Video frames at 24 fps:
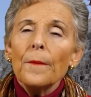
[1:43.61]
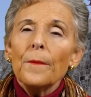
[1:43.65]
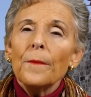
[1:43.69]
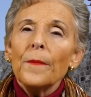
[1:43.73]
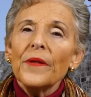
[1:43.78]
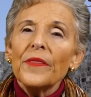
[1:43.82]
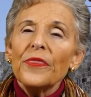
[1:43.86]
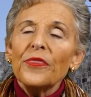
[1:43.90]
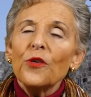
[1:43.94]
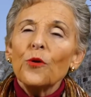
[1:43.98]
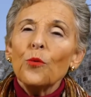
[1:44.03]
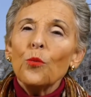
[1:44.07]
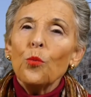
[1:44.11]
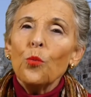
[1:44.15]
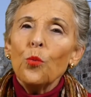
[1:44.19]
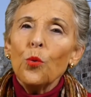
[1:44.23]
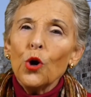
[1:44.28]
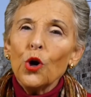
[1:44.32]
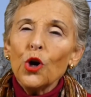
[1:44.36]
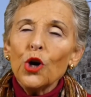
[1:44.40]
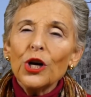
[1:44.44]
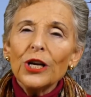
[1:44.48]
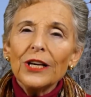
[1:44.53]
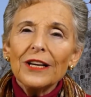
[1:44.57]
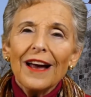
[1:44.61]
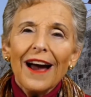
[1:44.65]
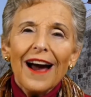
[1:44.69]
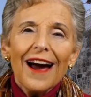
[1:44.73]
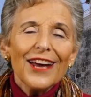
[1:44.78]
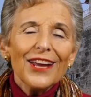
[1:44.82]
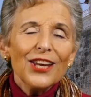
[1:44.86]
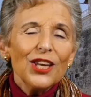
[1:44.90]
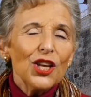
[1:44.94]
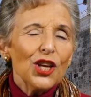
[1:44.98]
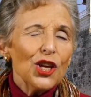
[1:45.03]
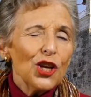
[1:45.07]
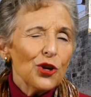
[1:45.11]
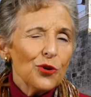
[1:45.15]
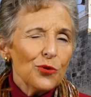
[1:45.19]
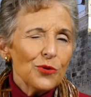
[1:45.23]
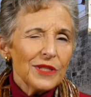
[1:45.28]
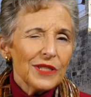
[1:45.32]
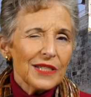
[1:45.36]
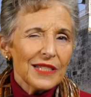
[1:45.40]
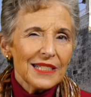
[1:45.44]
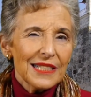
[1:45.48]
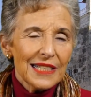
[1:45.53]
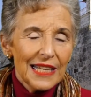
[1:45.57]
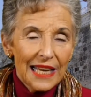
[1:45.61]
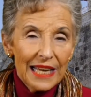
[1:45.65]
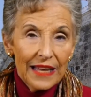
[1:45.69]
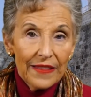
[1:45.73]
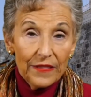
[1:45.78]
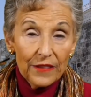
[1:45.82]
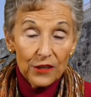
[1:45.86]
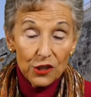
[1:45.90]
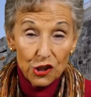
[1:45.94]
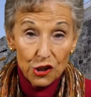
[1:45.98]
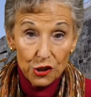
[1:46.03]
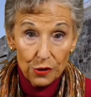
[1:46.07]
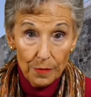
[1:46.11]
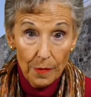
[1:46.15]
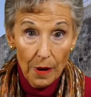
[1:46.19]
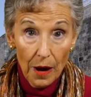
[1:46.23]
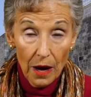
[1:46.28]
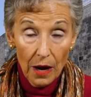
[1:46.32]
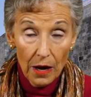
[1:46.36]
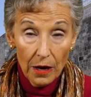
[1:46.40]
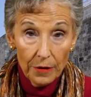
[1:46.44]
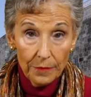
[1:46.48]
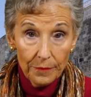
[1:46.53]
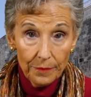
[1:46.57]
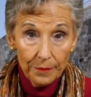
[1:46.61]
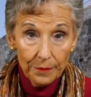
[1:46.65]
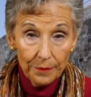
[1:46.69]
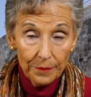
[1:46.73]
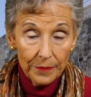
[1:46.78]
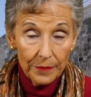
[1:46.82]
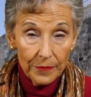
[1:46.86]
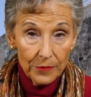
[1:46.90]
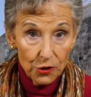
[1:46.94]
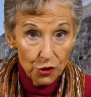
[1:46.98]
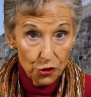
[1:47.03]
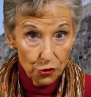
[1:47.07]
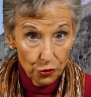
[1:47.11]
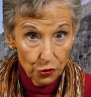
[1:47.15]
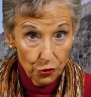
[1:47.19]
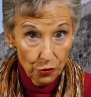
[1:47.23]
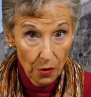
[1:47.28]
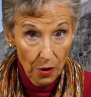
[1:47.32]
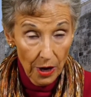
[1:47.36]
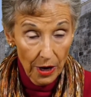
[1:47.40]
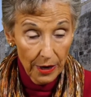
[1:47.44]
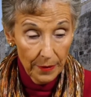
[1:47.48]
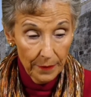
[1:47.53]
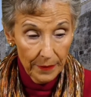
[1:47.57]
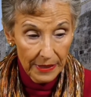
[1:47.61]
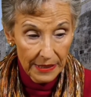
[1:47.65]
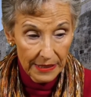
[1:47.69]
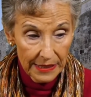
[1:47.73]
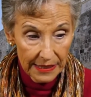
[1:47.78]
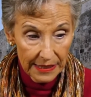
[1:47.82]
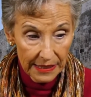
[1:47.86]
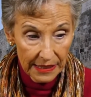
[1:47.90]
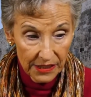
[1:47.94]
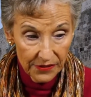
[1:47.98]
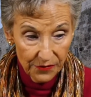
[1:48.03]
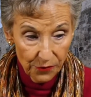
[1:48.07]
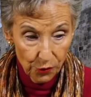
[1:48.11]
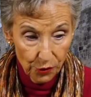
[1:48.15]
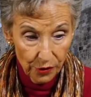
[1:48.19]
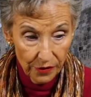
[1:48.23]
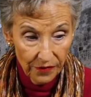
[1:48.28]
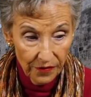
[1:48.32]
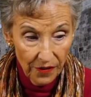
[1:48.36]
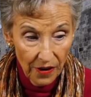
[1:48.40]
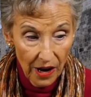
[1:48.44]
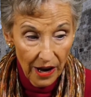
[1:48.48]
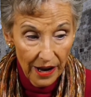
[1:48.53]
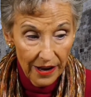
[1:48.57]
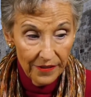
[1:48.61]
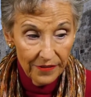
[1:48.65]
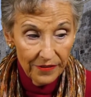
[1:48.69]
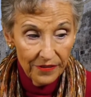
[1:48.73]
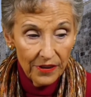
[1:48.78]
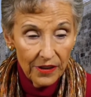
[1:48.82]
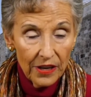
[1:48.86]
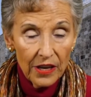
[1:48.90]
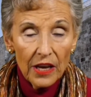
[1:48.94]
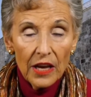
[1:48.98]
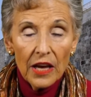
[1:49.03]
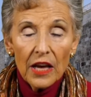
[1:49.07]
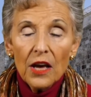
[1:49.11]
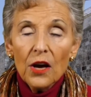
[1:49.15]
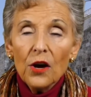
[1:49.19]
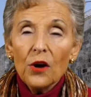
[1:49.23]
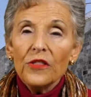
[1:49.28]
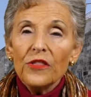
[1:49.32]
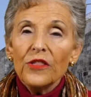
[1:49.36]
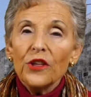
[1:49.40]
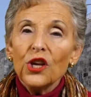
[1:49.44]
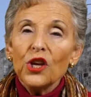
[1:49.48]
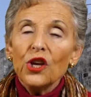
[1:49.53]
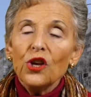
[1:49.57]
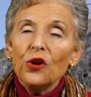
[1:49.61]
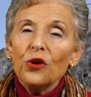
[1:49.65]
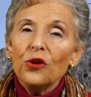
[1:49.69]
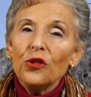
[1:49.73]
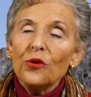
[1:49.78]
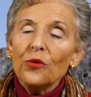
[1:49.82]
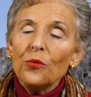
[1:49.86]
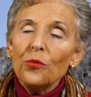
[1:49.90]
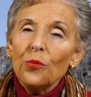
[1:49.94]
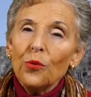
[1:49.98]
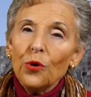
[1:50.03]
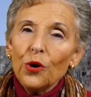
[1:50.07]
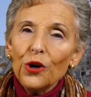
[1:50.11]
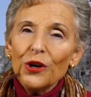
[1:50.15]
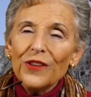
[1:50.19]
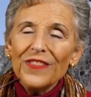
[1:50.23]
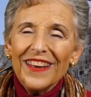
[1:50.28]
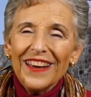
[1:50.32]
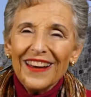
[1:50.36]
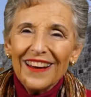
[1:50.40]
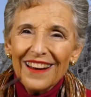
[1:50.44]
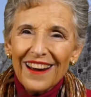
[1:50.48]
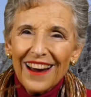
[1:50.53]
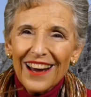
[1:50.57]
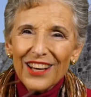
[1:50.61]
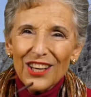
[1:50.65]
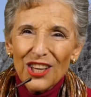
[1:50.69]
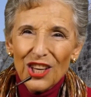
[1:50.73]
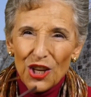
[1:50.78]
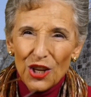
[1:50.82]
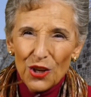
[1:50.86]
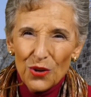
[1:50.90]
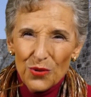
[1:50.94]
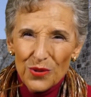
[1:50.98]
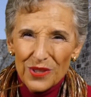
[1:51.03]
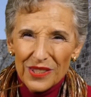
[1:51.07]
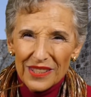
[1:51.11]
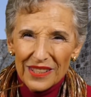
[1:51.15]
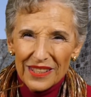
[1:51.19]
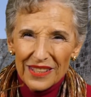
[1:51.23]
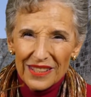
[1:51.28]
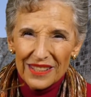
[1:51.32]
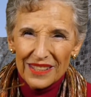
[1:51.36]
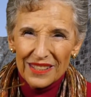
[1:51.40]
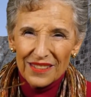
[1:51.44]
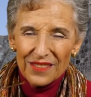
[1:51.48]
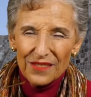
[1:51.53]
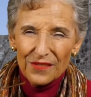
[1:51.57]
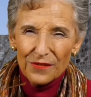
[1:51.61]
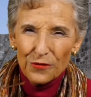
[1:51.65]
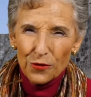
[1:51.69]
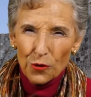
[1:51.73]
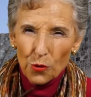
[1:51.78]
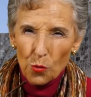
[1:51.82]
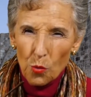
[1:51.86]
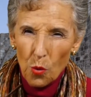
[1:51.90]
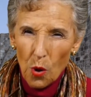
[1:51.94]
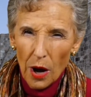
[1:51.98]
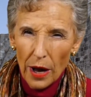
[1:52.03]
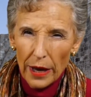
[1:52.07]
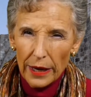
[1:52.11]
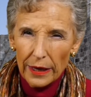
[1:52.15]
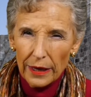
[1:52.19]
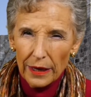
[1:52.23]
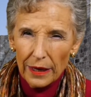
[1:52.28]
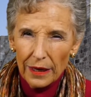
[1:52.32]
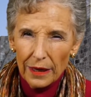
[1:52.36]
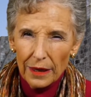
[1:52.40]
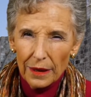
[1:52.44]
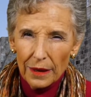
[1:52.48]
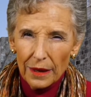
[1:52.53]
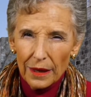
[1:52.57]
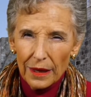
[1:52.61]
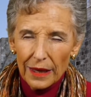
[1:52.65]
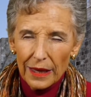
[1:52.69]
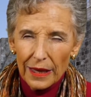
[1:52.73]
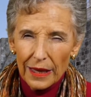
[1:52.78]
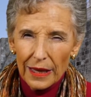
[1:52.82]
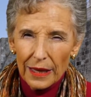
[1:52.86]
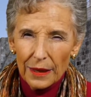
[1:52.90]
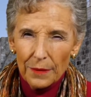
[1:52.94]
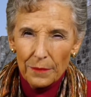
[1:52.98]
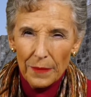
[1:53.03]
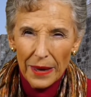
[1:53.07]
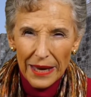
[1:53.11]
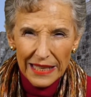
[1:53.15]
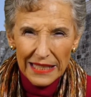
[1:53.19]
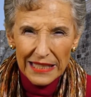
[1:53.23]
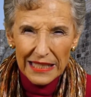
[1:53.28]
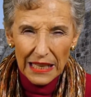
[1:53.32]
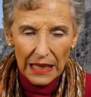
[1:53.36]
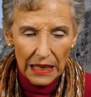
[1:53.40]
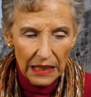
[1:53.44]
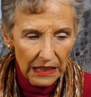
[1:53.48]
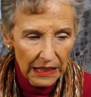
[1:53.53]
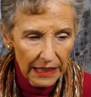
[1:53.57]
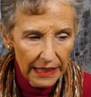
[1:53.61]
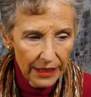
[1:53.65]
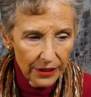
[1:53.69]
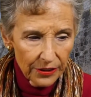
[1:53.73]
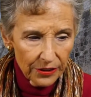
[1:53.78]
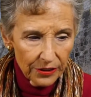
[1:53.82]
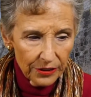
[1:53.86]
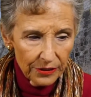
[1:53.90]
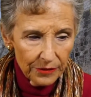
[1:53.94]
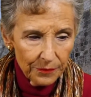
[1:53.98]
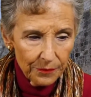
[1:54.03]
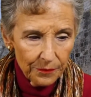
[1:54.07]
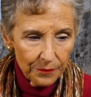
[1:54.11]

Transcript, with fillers: But the word God uses in the Shema, Deuteronomy 6, 4, and 5, the, the word that God uses, for one, makes it clear.